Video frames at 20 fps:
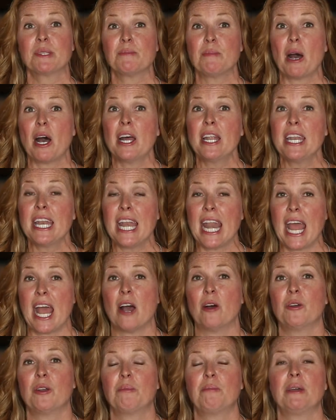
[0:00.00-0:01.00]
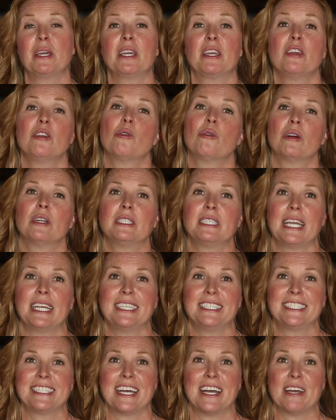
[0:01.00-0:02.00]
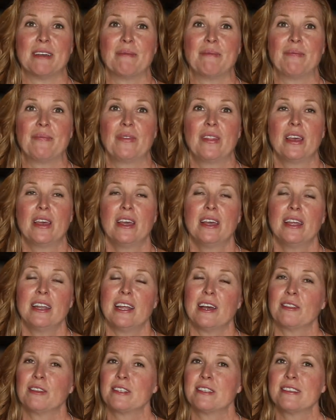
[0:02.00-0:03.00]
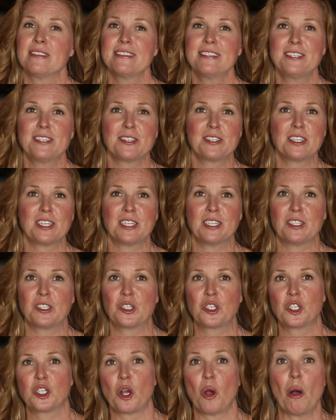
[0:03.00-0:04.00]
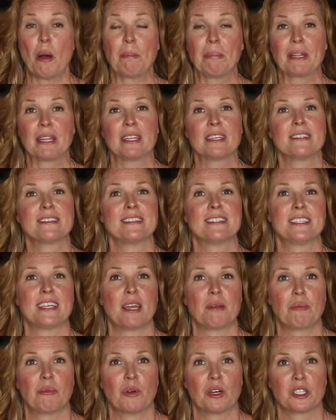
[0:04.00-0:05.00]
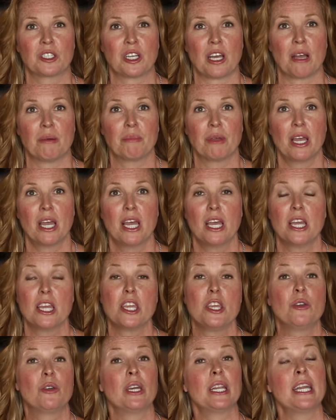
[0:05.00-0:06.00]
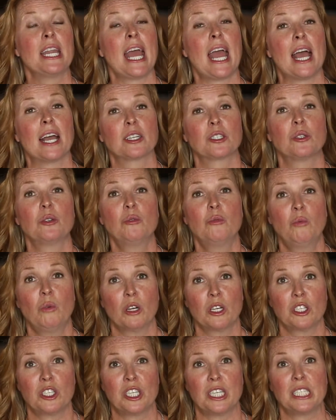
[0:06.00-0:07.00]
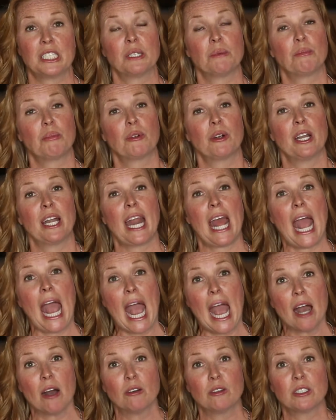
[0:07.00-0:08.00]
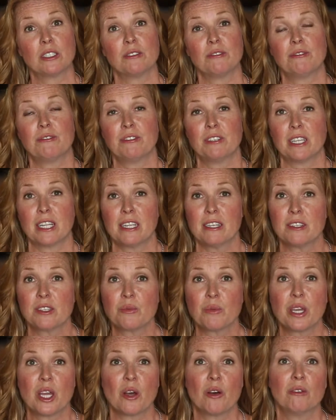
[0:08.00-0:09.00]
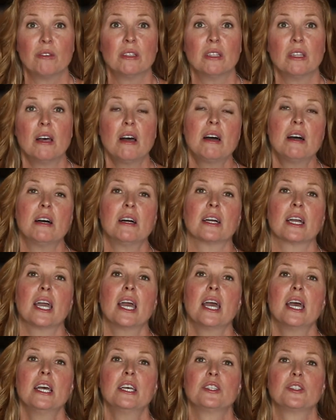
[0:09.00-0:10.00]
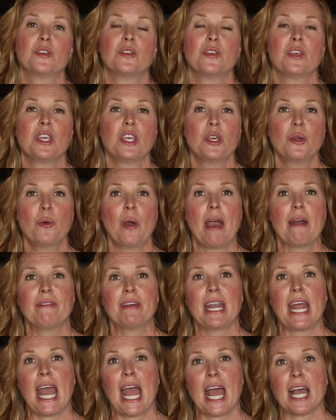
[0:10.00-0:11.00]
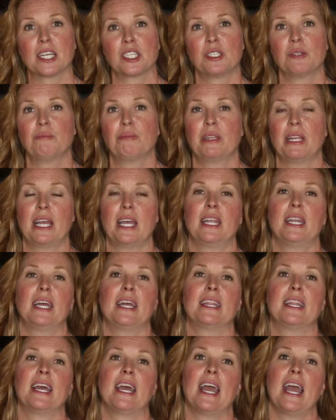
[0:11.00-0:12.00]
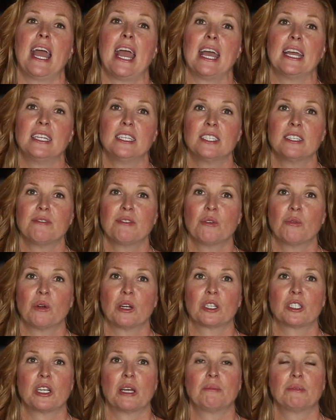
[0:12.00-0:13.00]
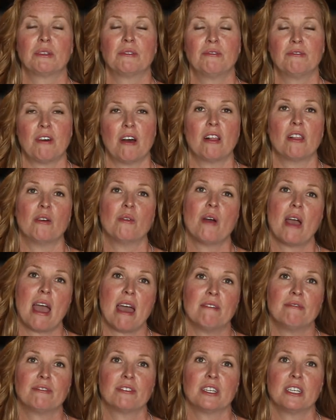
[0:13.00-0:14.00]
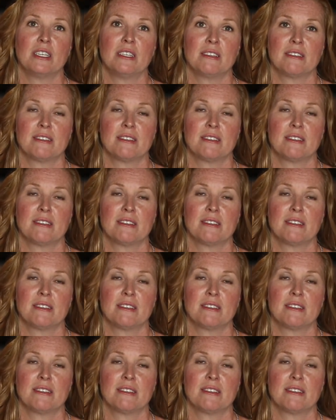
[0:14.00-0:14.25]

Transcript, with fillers: Spot now to pick your date and time. Now, this isn't just a show up and listen type workshop. You get an actual worksheet to print out, to fill out as we go along, so that you have an action plan at the end of the workshop to follow every